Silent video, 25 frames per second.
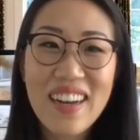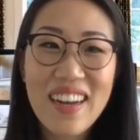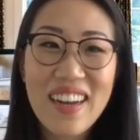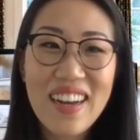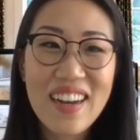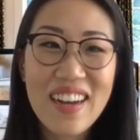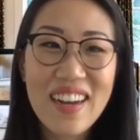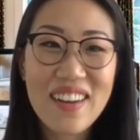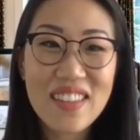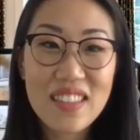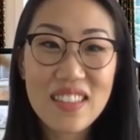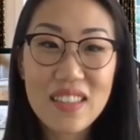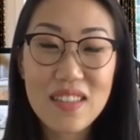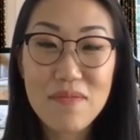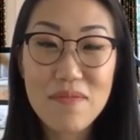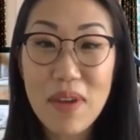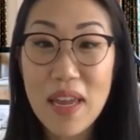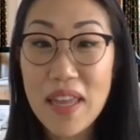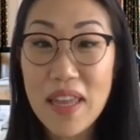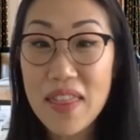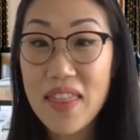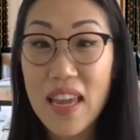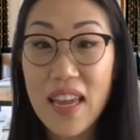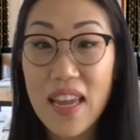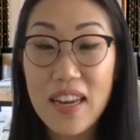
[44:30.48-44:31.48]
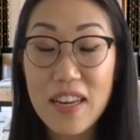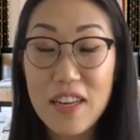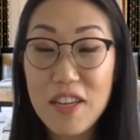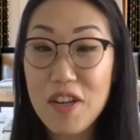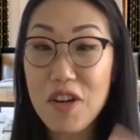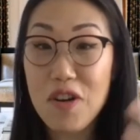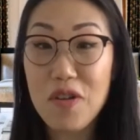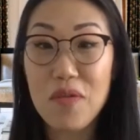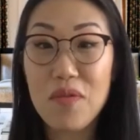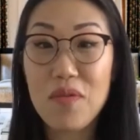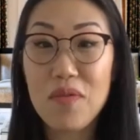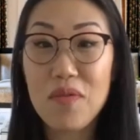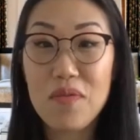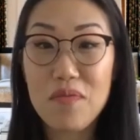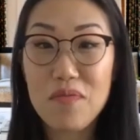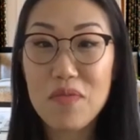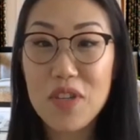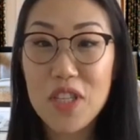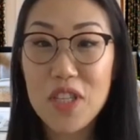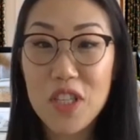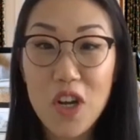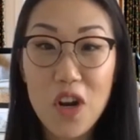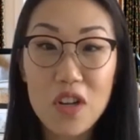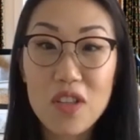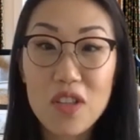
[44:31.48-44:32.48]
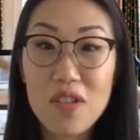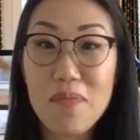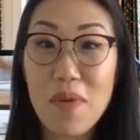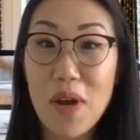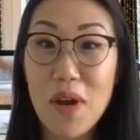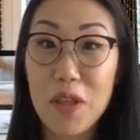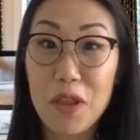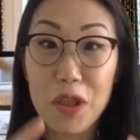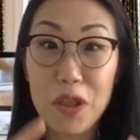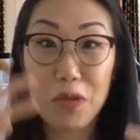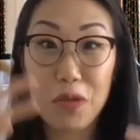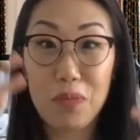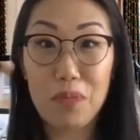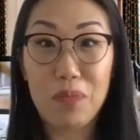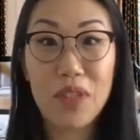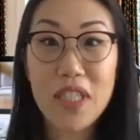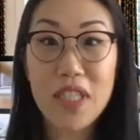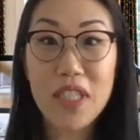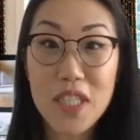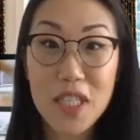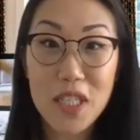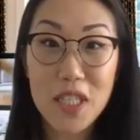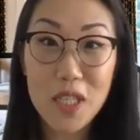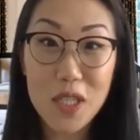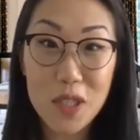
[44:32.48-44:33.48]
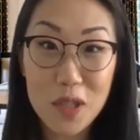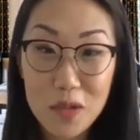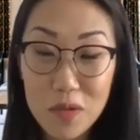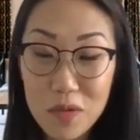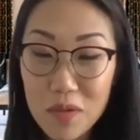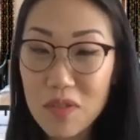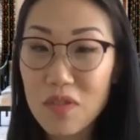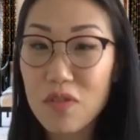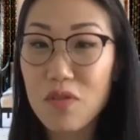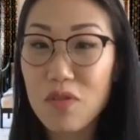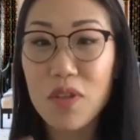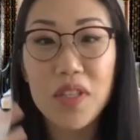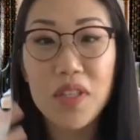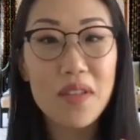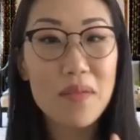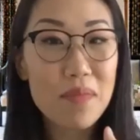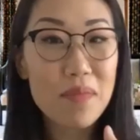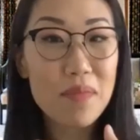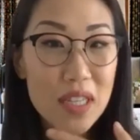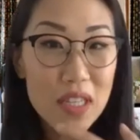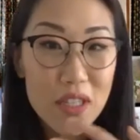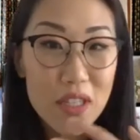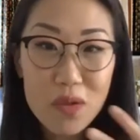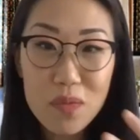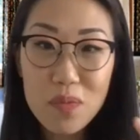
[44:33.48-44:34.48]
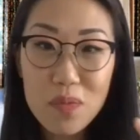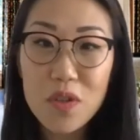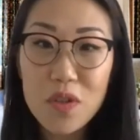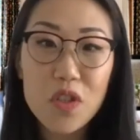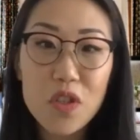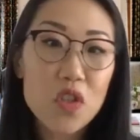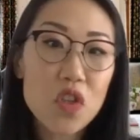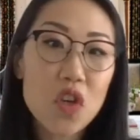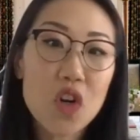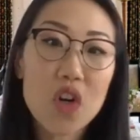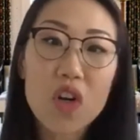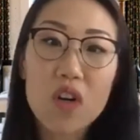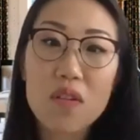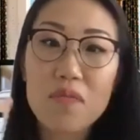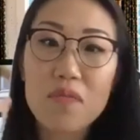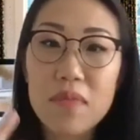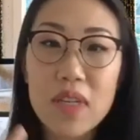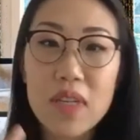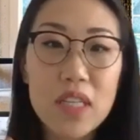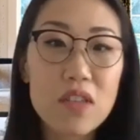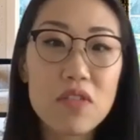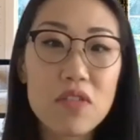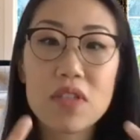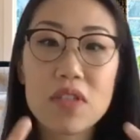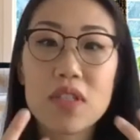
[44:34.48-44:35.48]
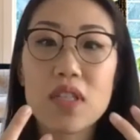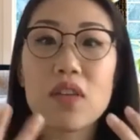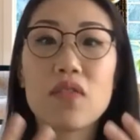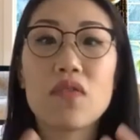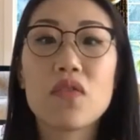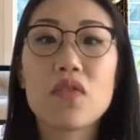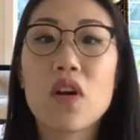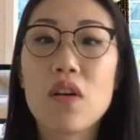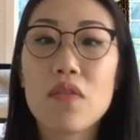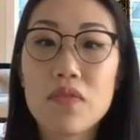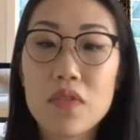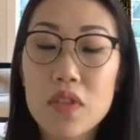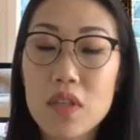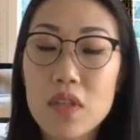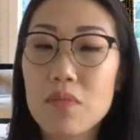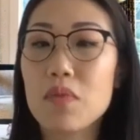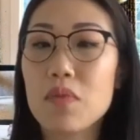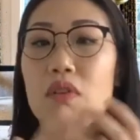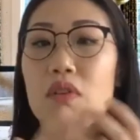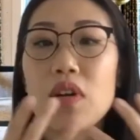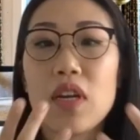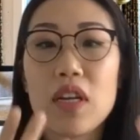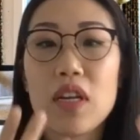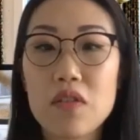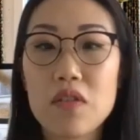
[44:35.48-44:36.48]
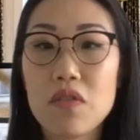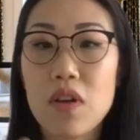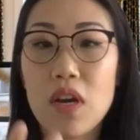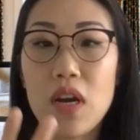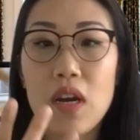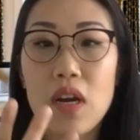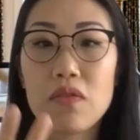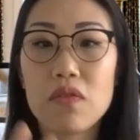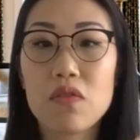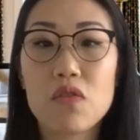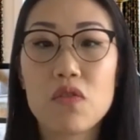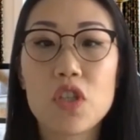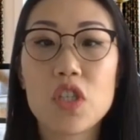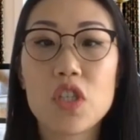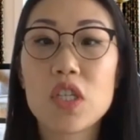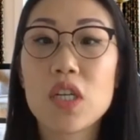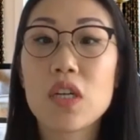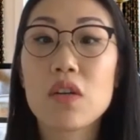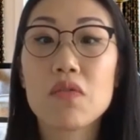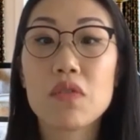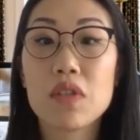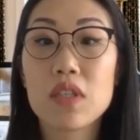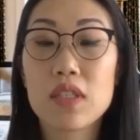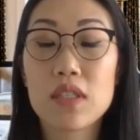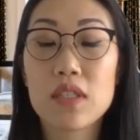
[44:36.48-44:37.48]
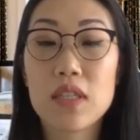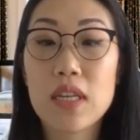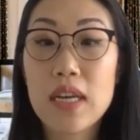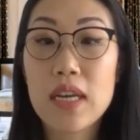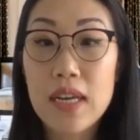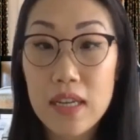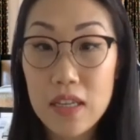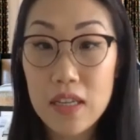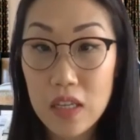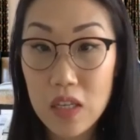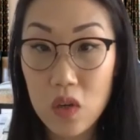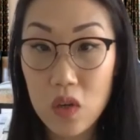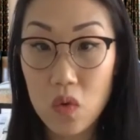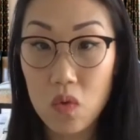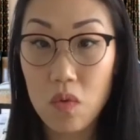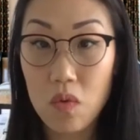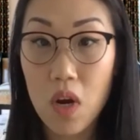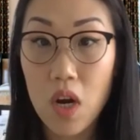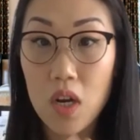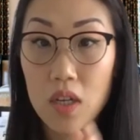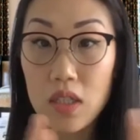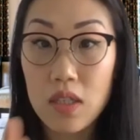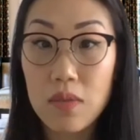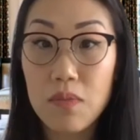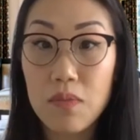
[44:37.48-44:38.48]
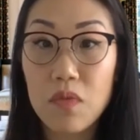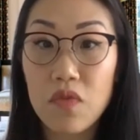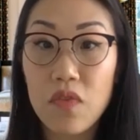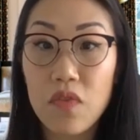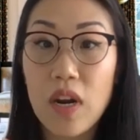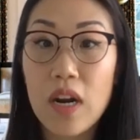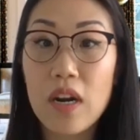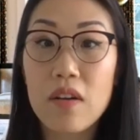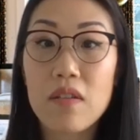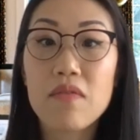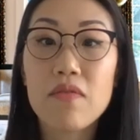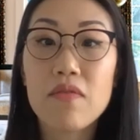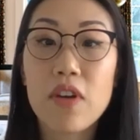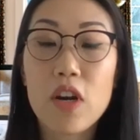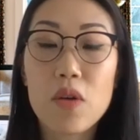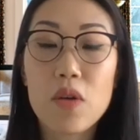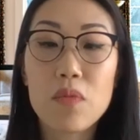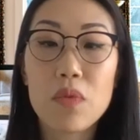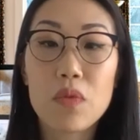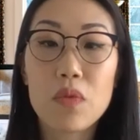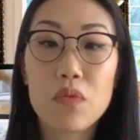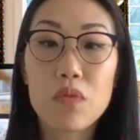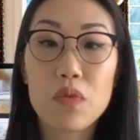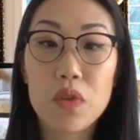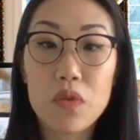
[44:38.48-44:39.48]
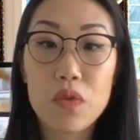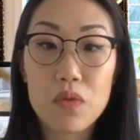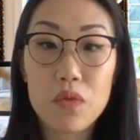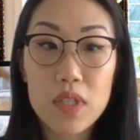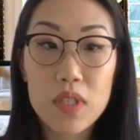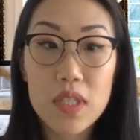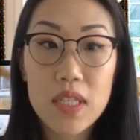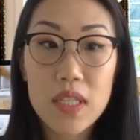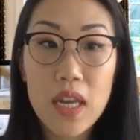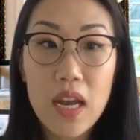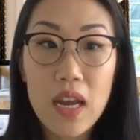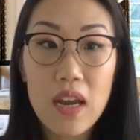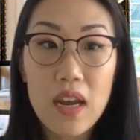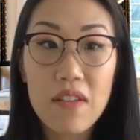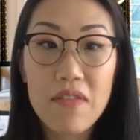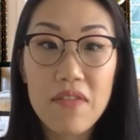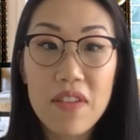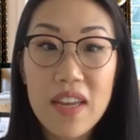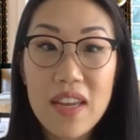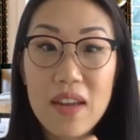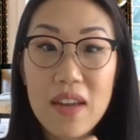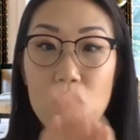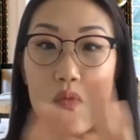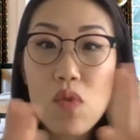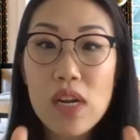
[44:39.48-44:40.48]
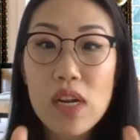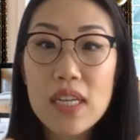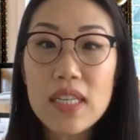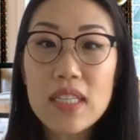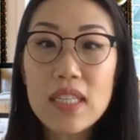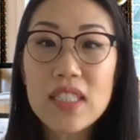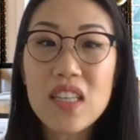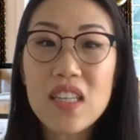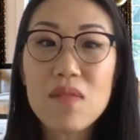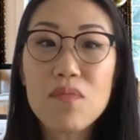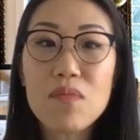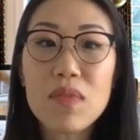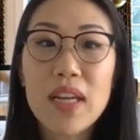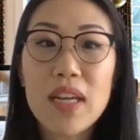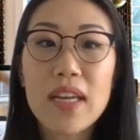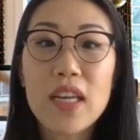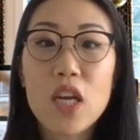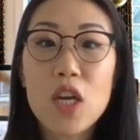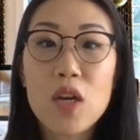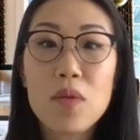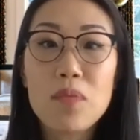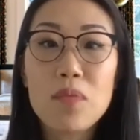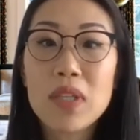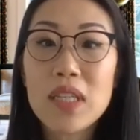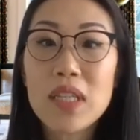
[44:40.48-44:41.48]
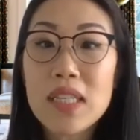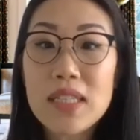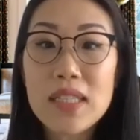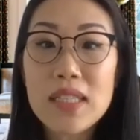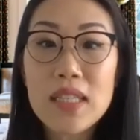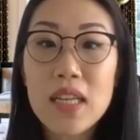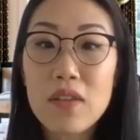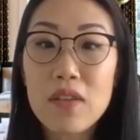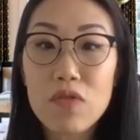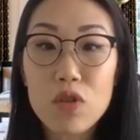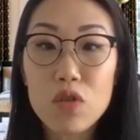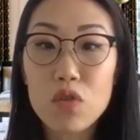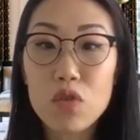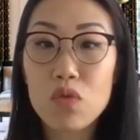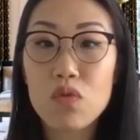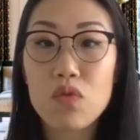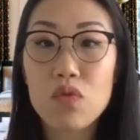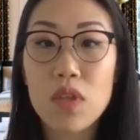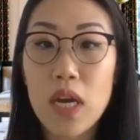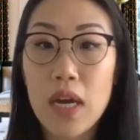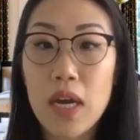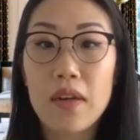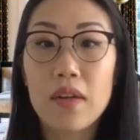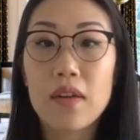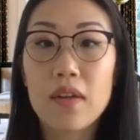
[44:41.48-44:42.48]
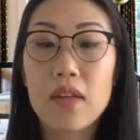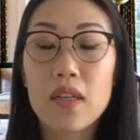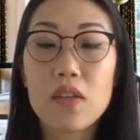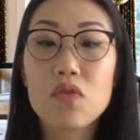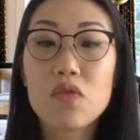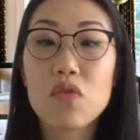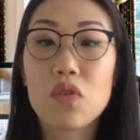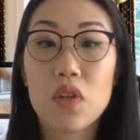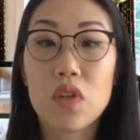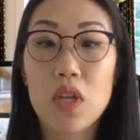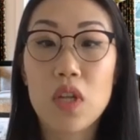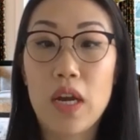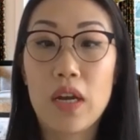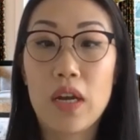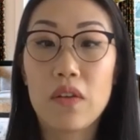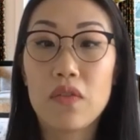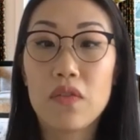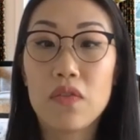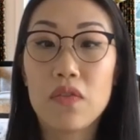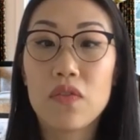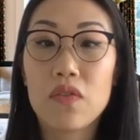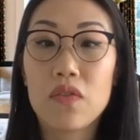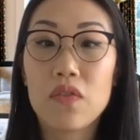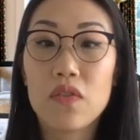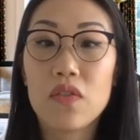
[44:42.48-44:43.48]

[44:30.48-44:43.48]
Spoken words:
Awesome. And then, you know, we talked about the please do, treat them like superstar, make yourself comfortable, and you have to share this, you know, awesome environment with your staff. What is some, like, please never do that in your life?